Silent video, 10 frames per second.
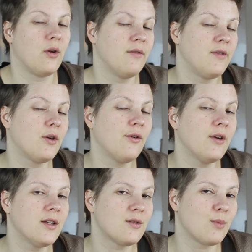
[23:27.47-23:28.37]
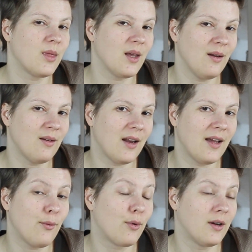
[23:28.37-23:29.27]
And if you're curious what they look
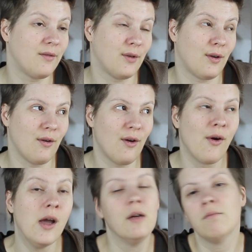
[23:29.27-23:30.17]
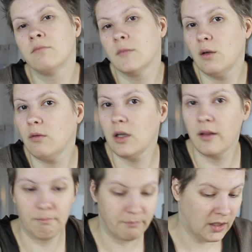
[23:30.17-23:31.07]
like, or if you don't know, Google
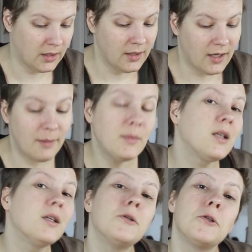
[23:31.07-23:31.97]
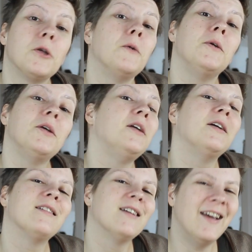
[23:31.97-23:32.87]
them. I'm not gonna show you
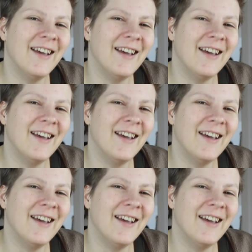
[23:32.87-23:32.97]
here.